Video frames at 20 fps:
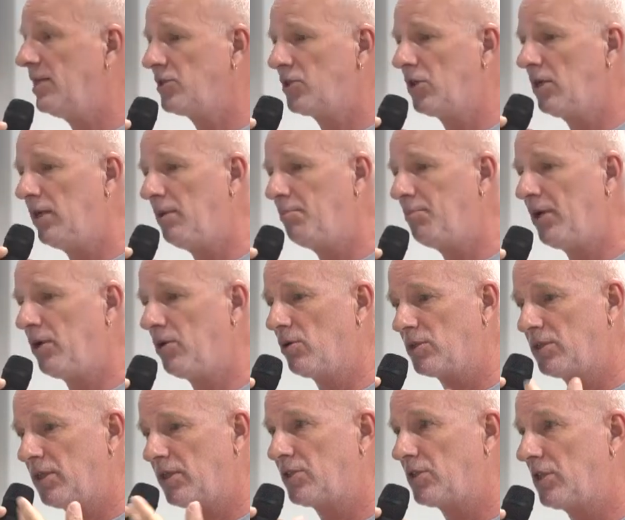easily
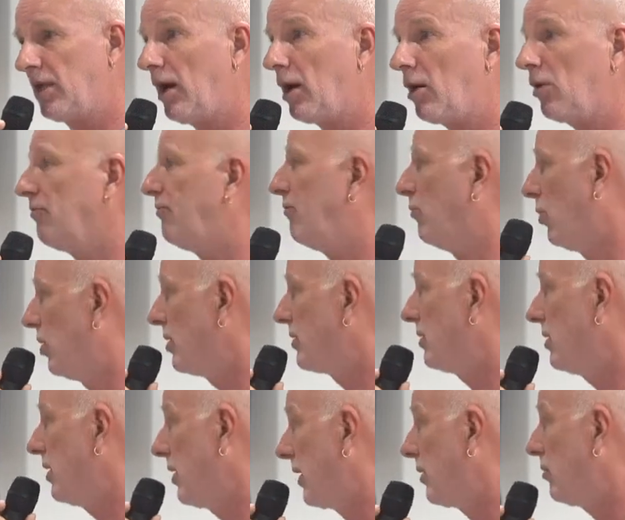because that's lack of
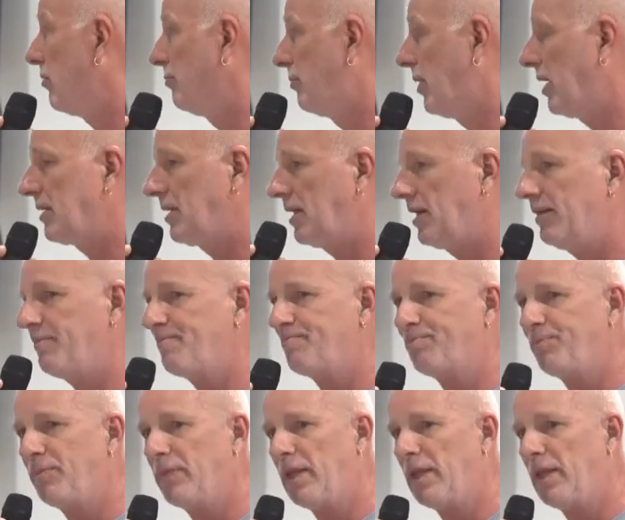water, lack of bathing.